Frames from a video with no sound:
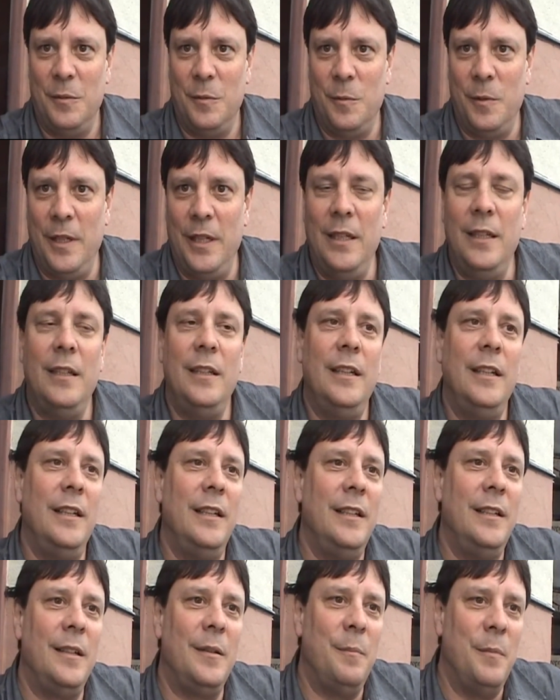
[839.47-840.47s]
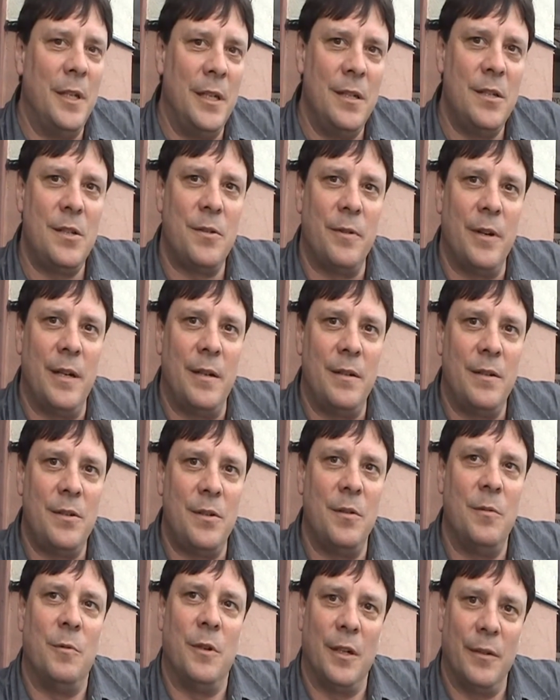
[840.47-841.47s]
We need administrators
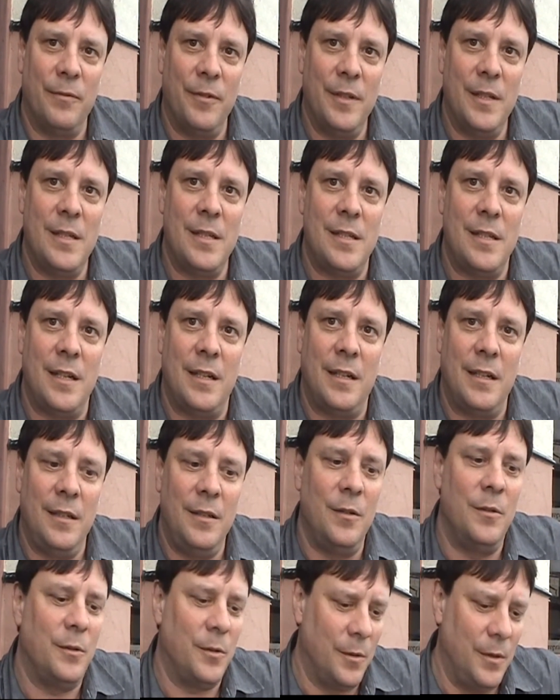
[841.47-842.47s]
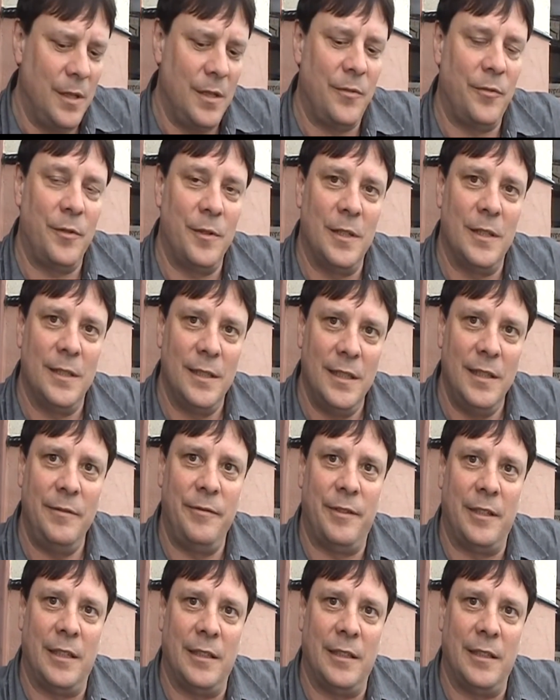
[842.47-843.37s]
who work for the city, who do this for a living,